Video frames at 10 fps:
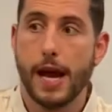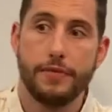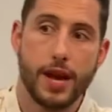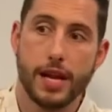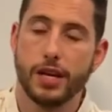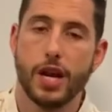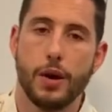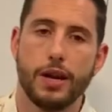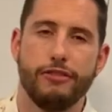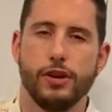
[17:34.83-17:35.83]
And then, you
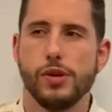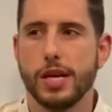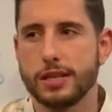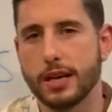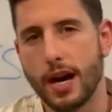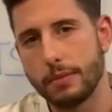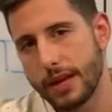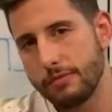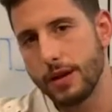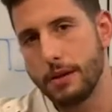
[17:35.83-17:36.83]
know, in a few years' time,
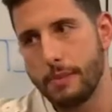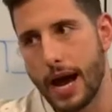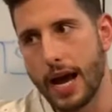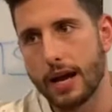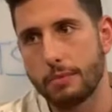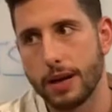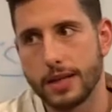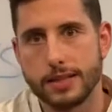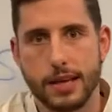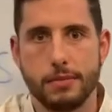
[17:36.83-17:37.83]
give me it back
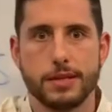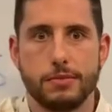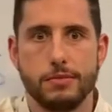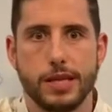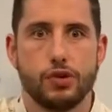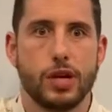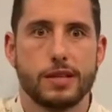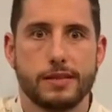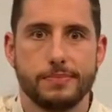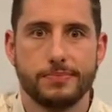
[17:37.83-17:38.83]
plus give me some
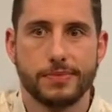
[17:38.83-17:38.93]
interest.